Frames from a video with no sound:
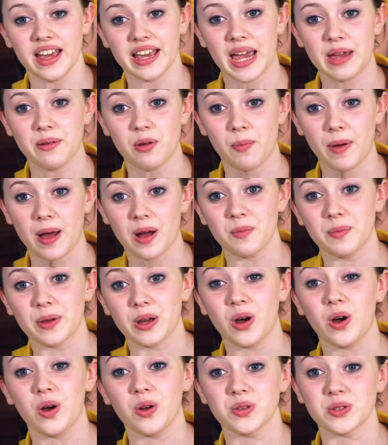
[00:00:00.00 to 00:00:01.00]
came about
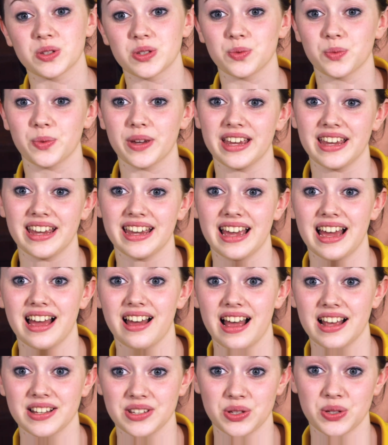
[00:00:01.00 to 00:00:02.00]
because we,
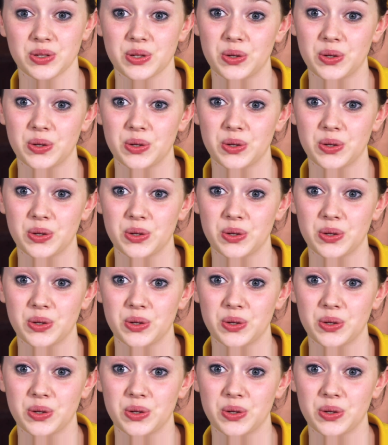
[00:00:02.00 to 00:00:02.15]
as a